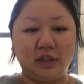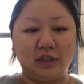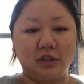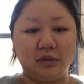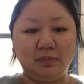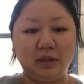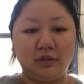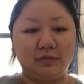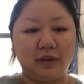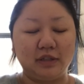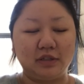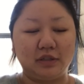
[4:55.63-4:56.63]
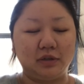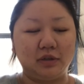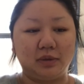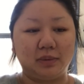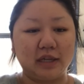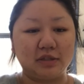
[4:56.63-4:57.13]
Like, don't be afraid to go to
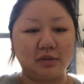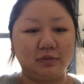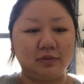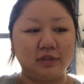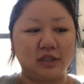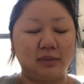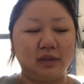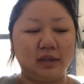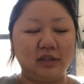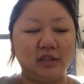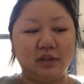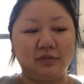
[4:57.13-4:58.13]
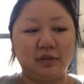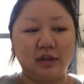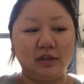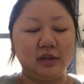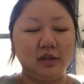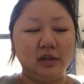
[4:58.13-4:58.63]
grad school for something
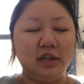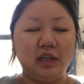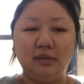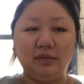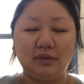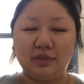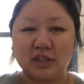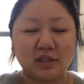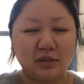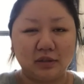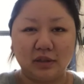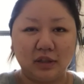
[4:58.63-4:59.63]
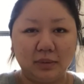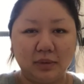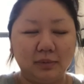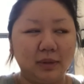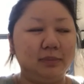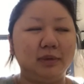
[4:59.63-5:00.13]
different, even if it's still a little bit
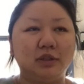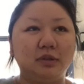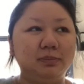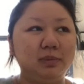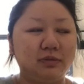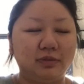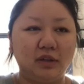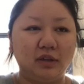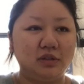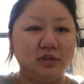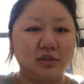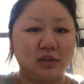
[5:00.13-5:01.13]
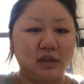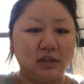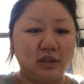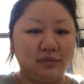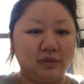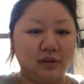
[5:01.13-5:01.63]
related. But don't be afraid to do something
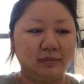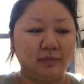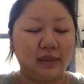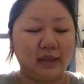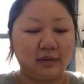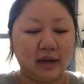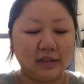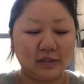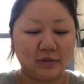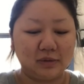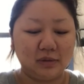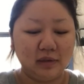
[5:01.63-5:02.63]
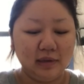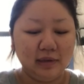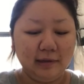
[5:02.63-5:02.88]
different in grad school.